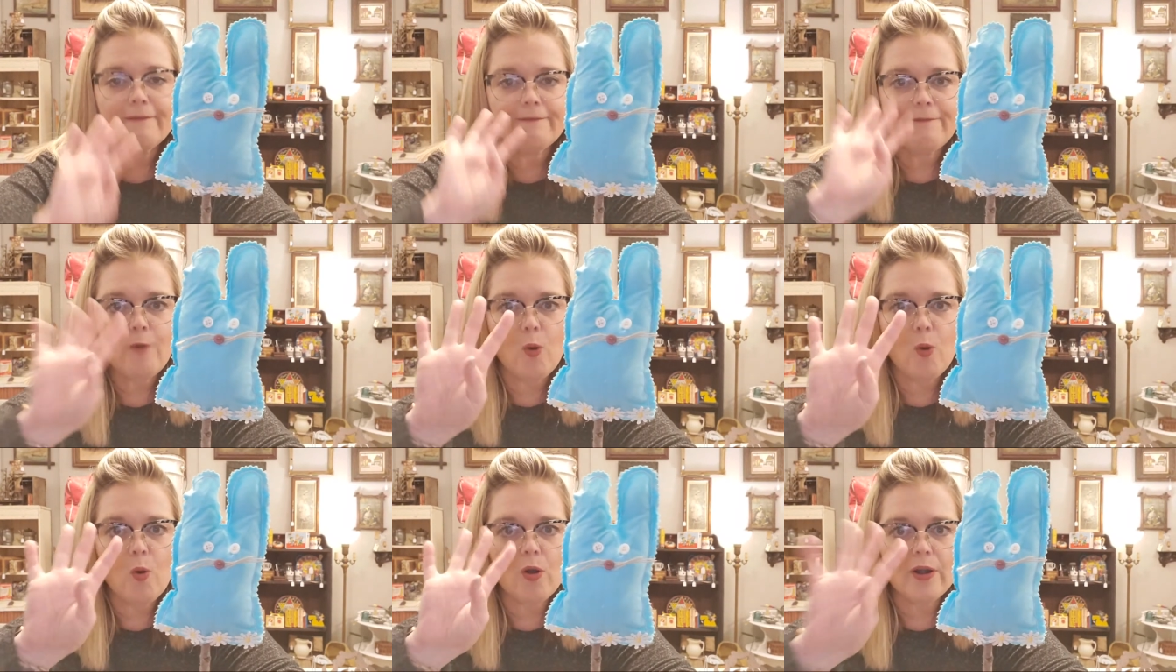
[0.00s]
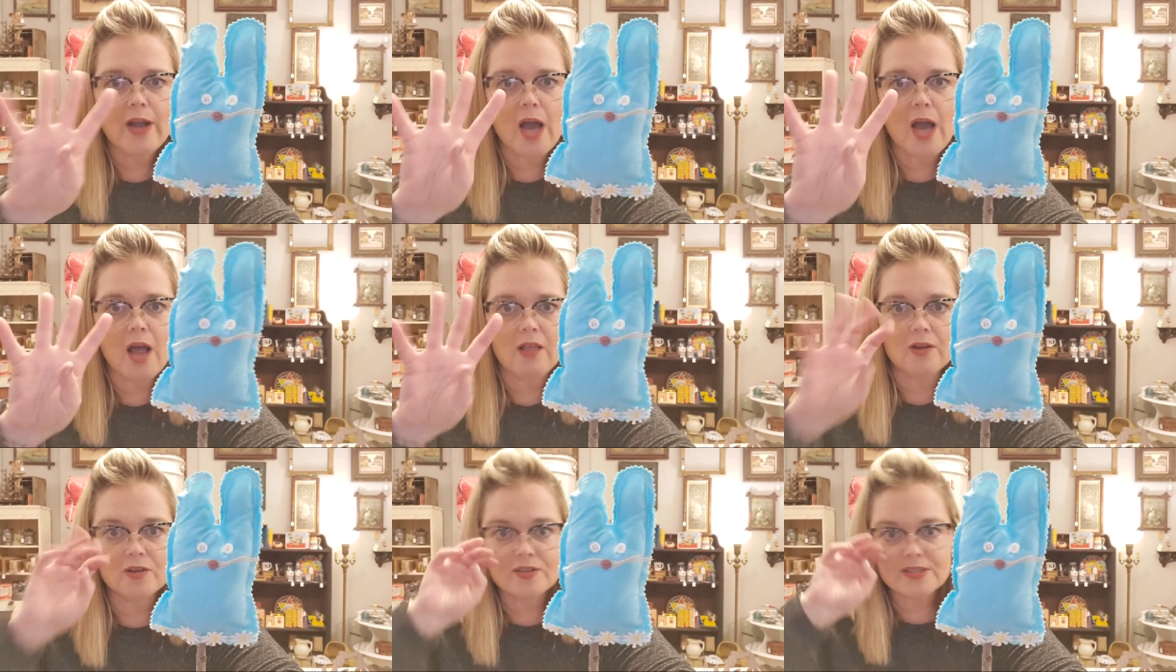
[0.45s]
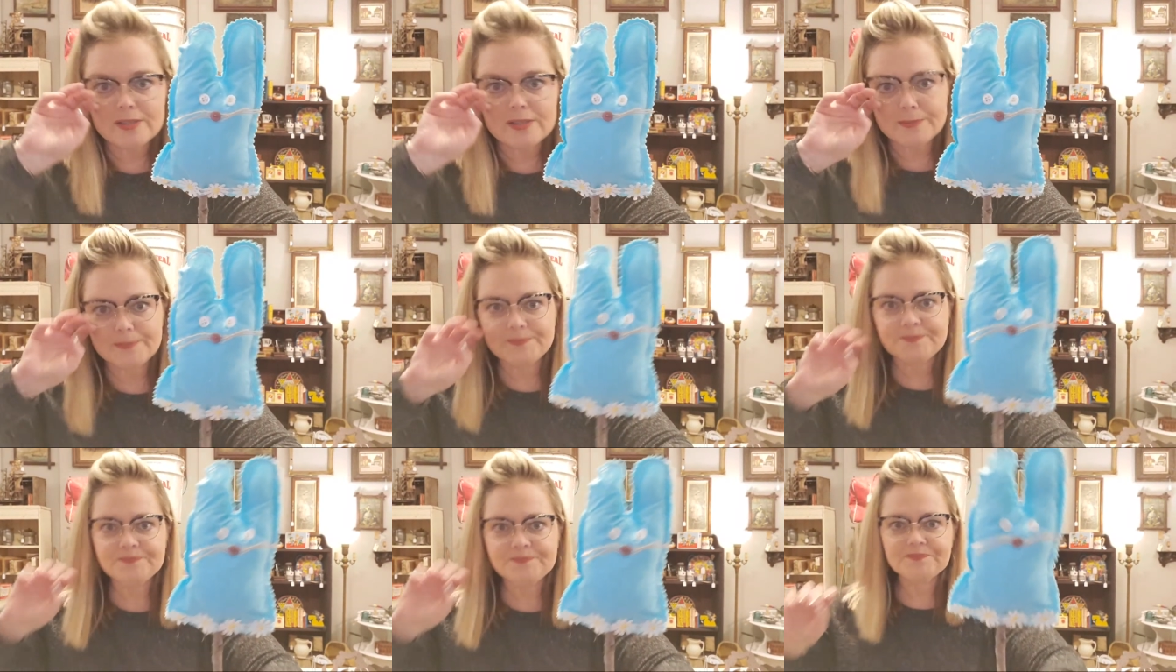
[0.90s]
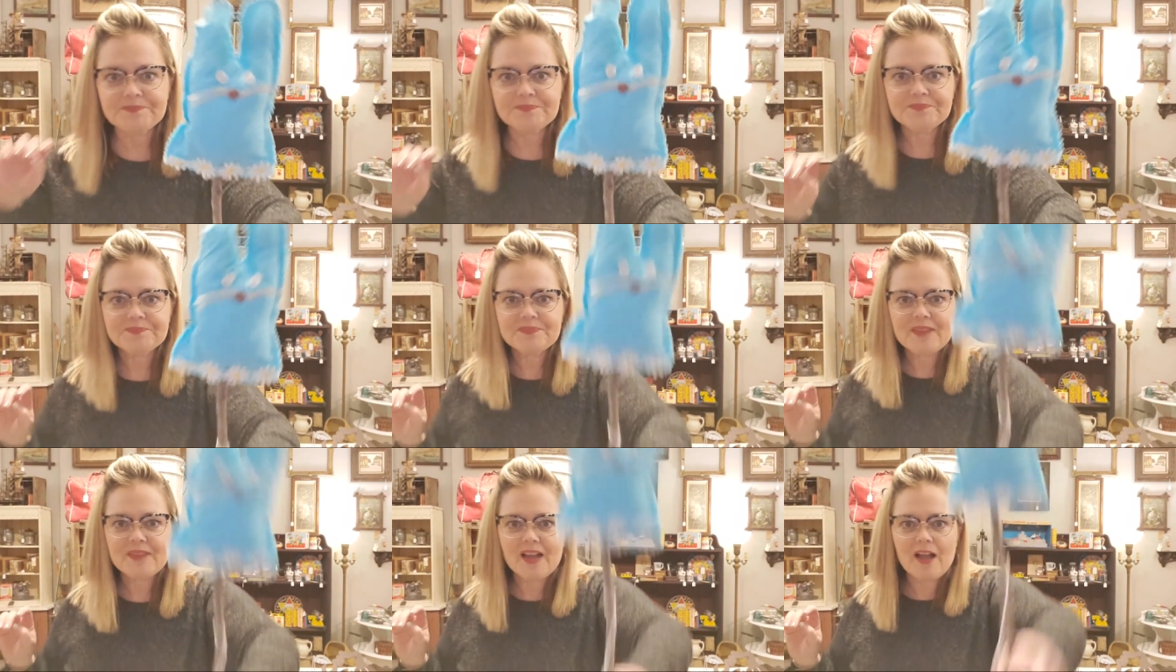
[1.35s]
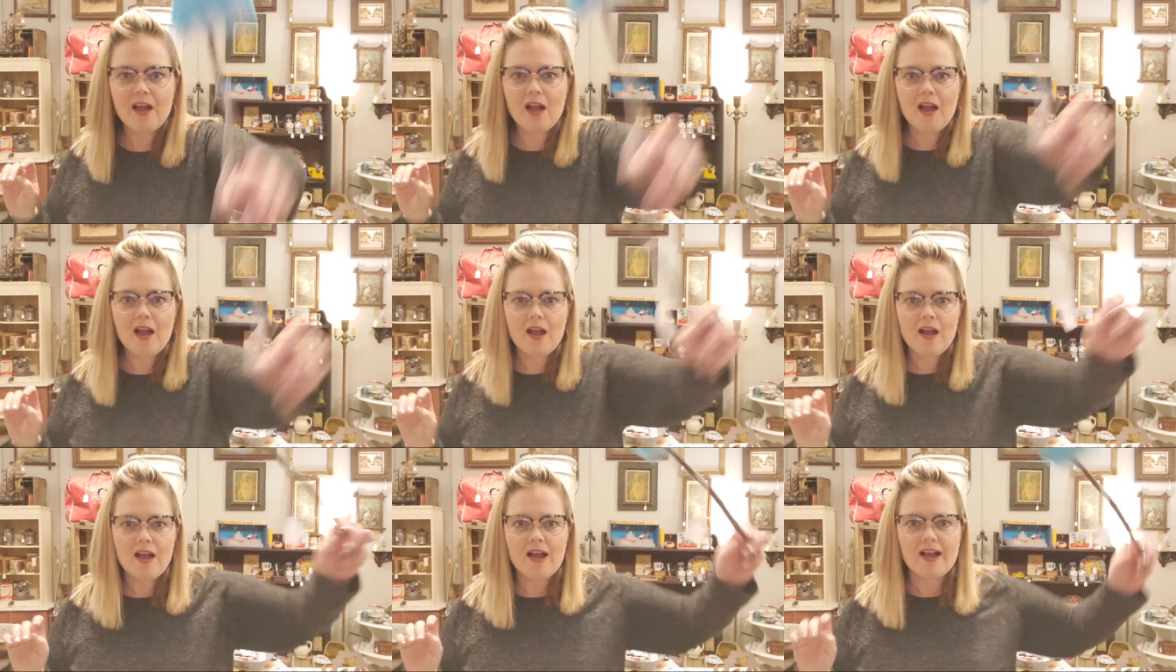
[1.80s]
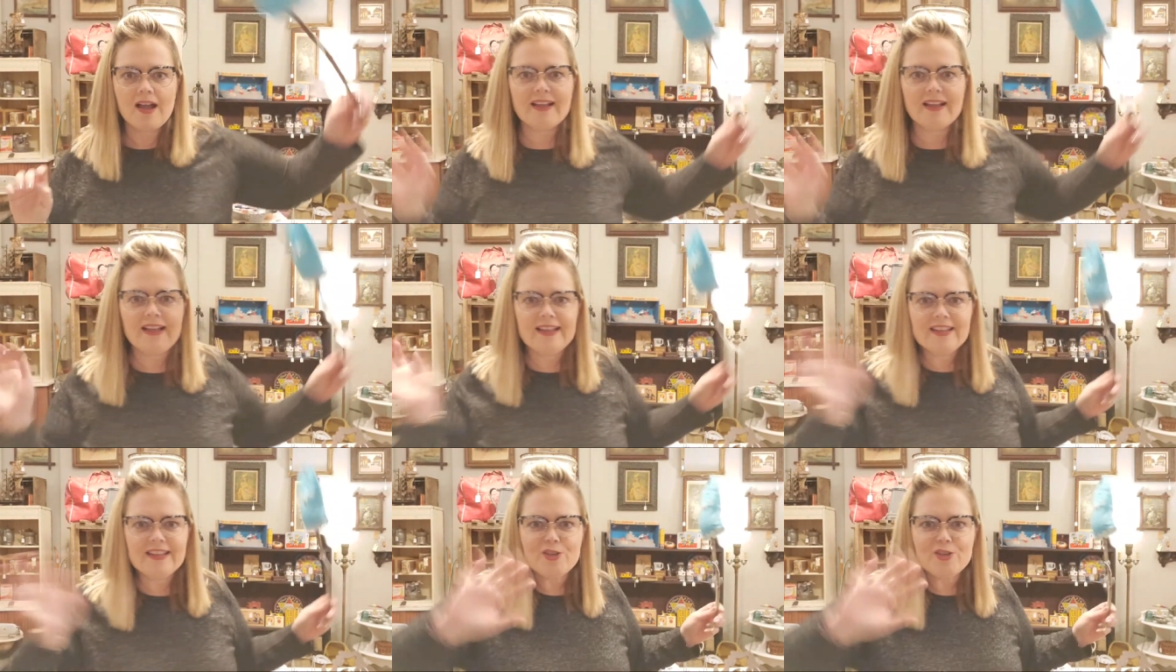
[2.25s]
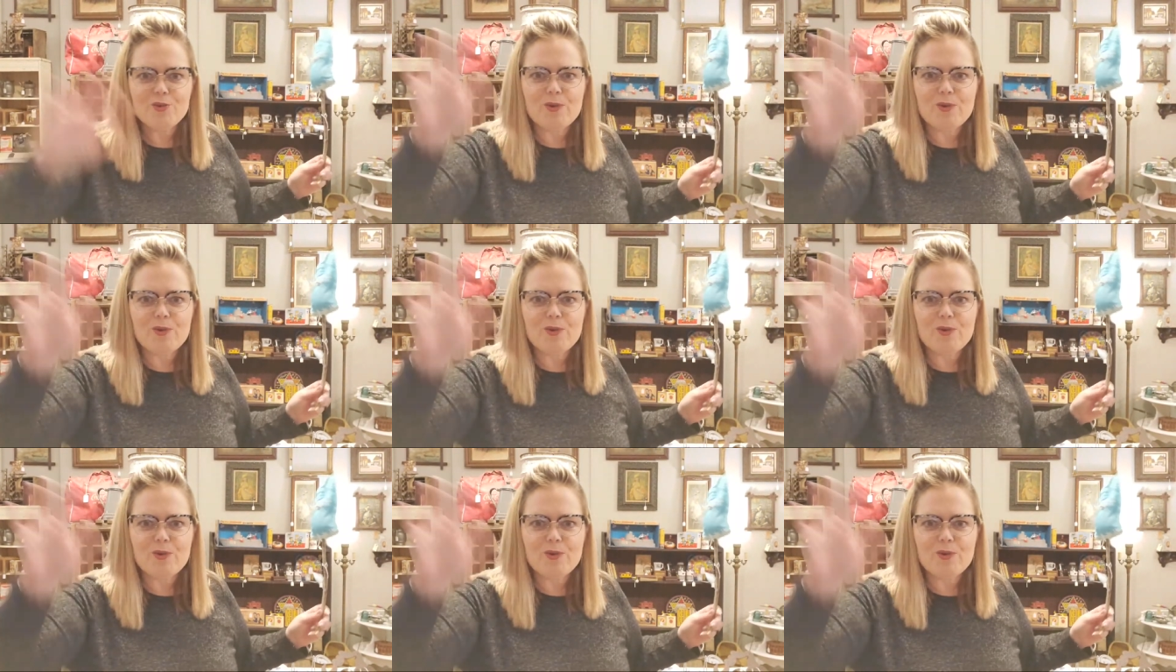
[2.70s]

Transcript: $4. I think